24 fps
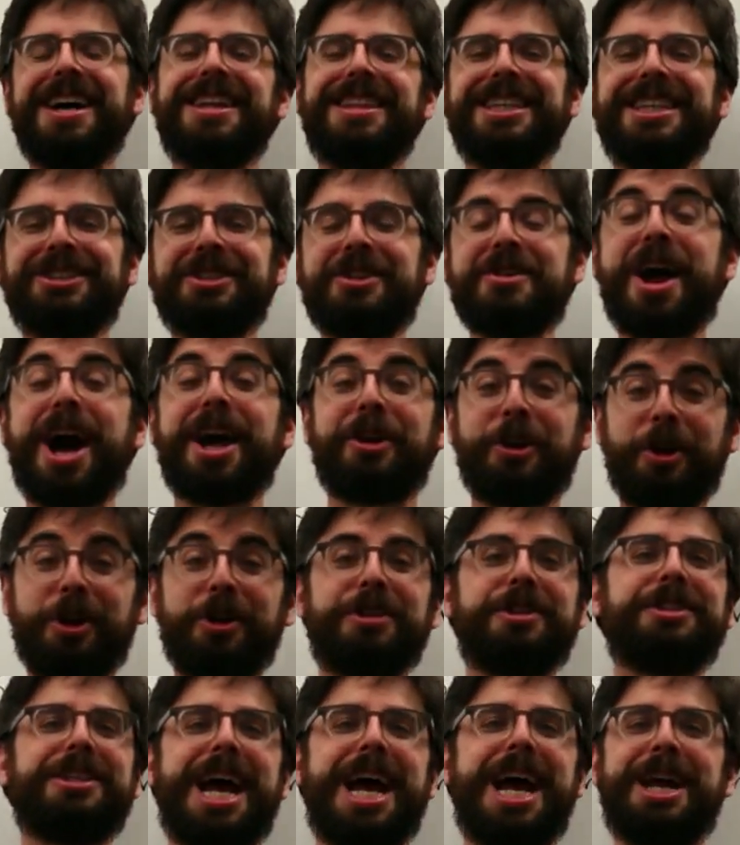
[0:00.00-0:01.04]
These are not
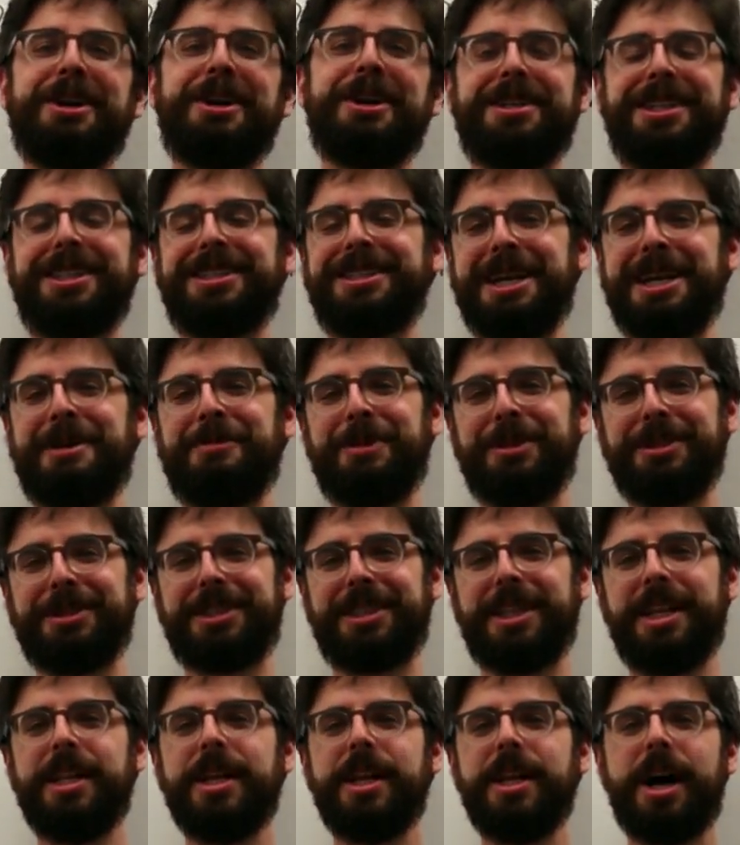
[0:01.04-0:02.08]
earth-shattering examples.
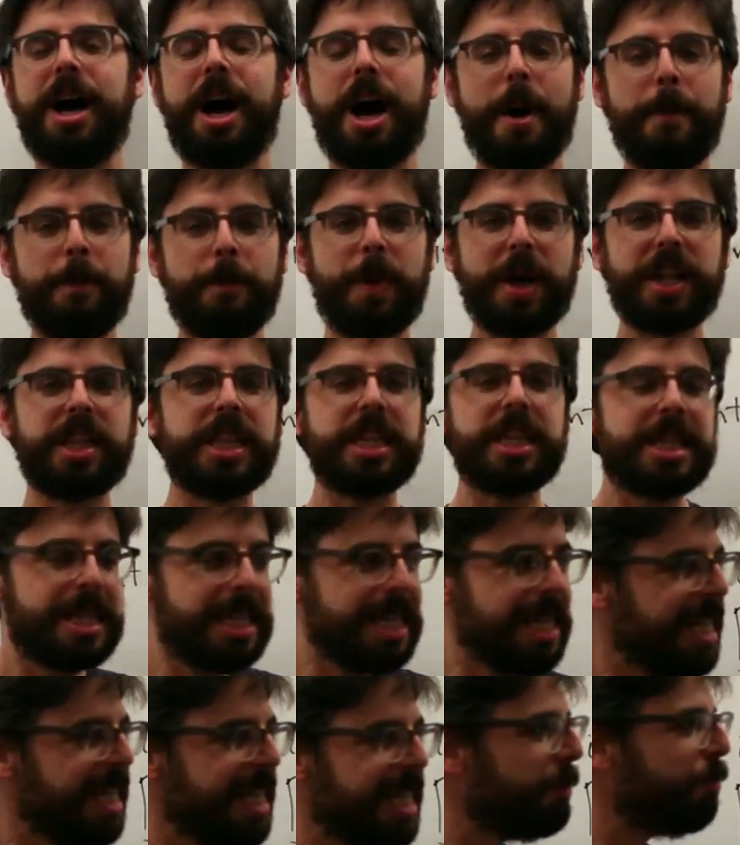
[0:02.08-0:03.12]
Um, but
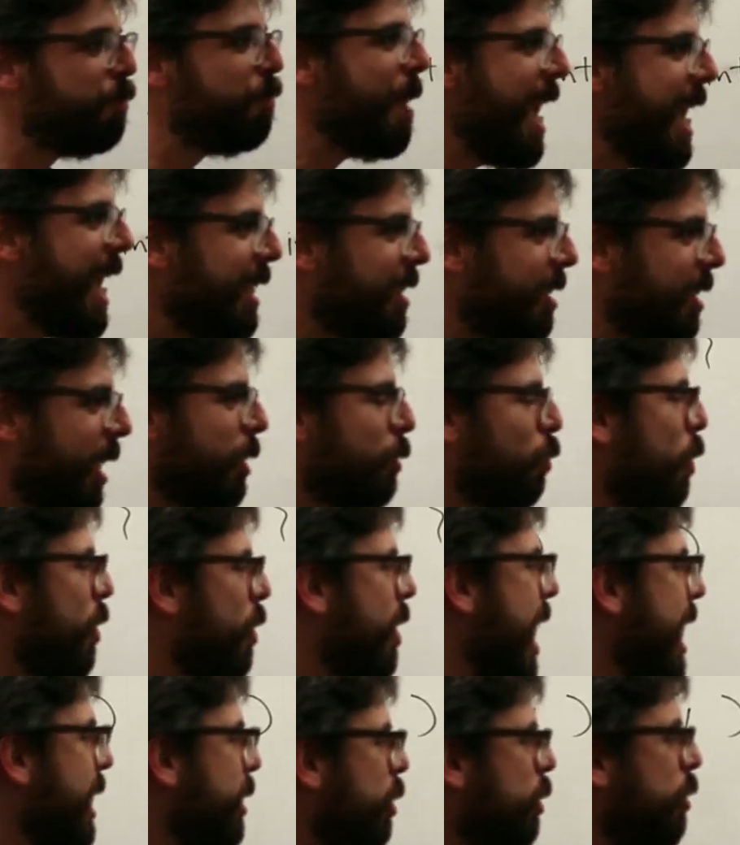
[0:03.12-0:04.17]
these basics will
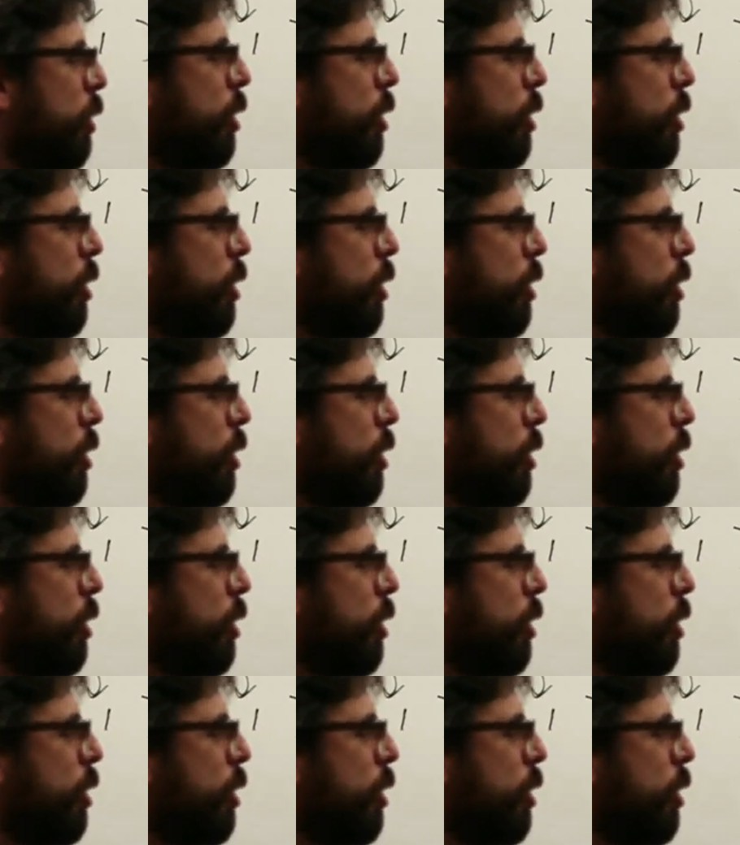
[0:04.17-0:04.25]
get you